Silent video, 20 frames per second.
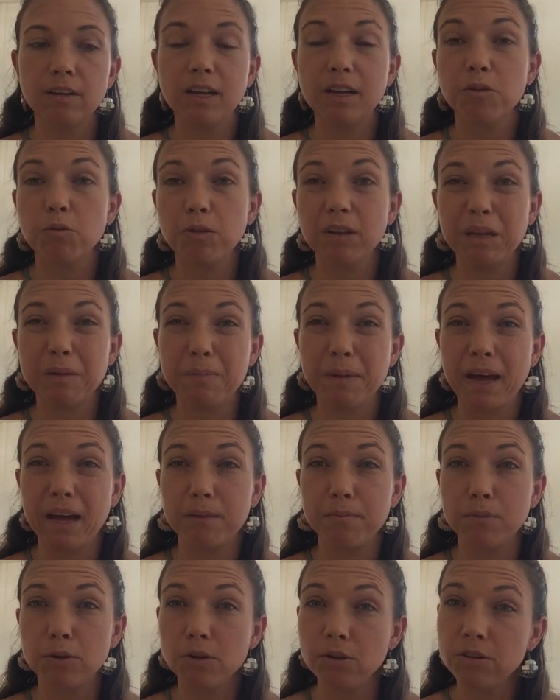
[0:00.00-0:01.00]
in a really
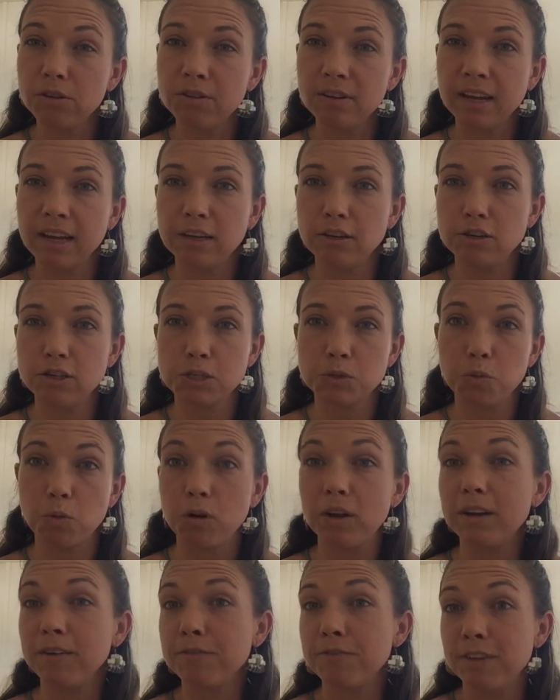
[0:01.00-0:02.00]
bad mood and you just
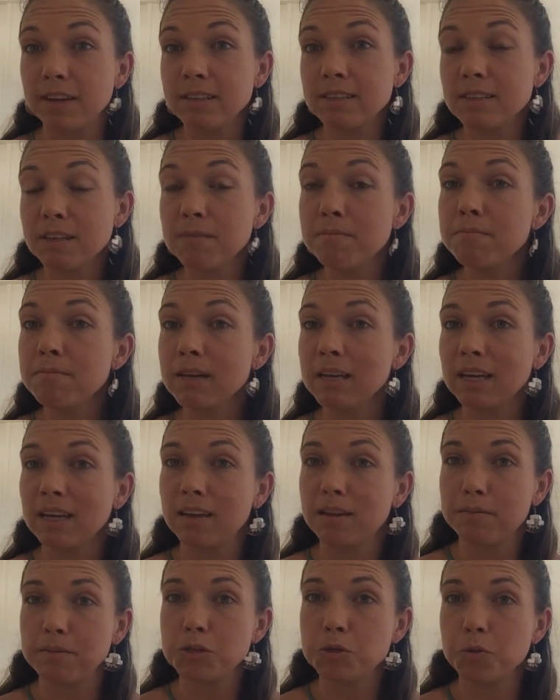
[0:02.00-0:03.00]
want to fix them and
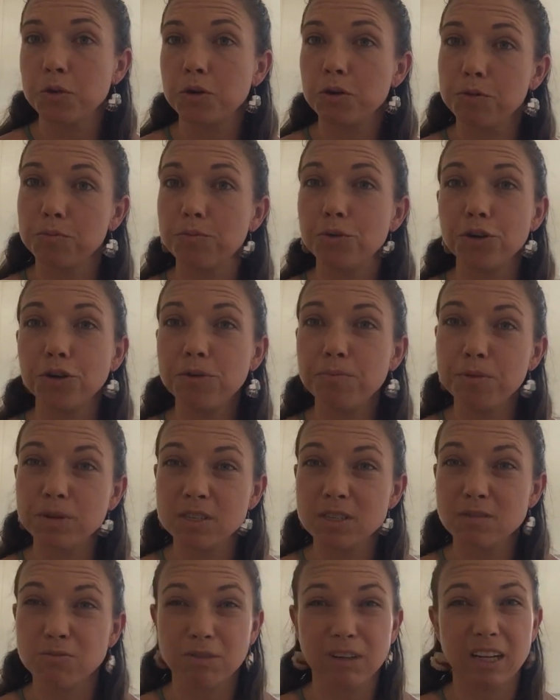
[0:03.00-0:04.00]
get them into a good mood
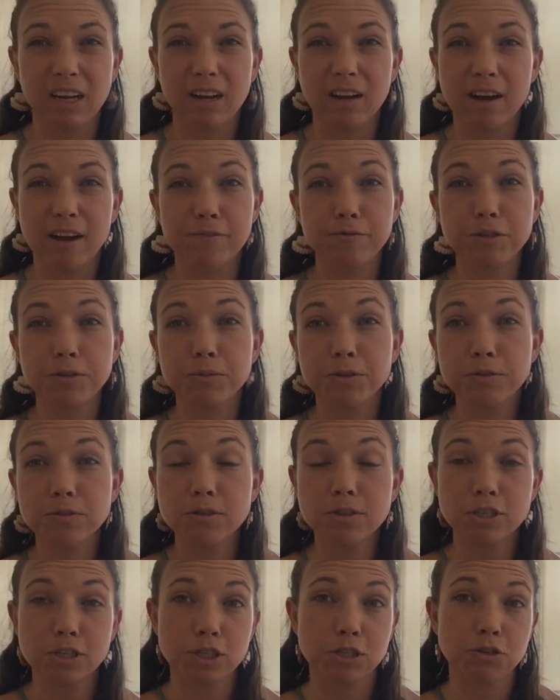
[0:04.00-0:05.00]
because it's really uncomfortable,
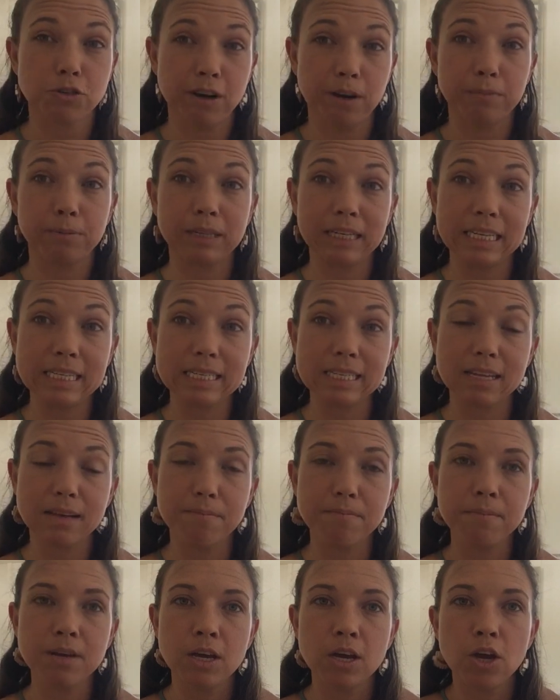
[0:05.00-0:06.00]
so you're just trying to please
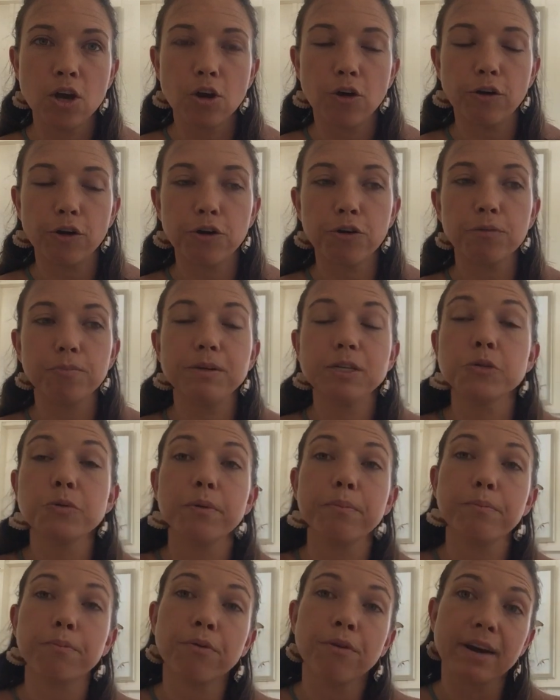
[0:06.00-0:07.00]
them. Or it could be to
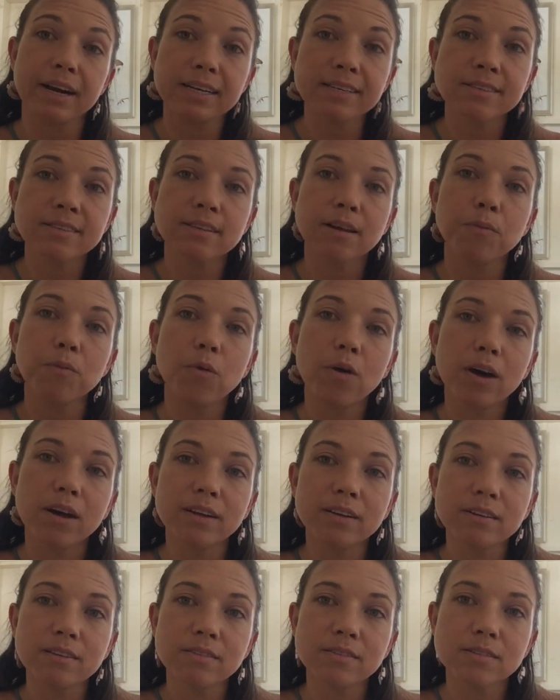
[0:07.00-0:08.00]
impress
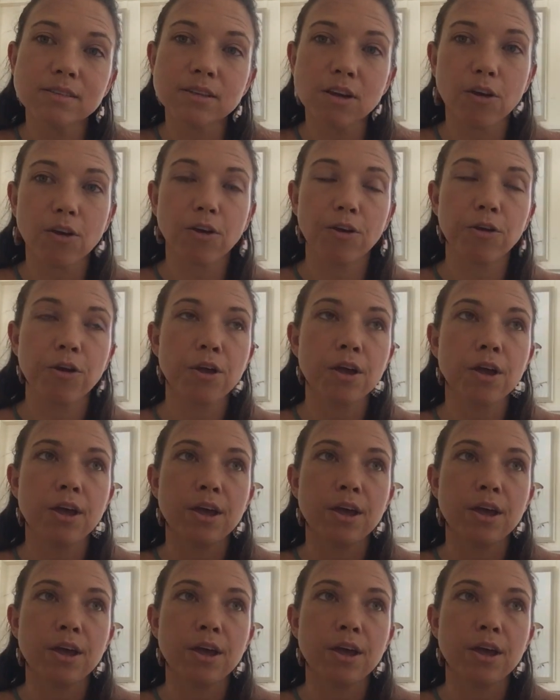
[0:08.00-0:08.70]
someone. So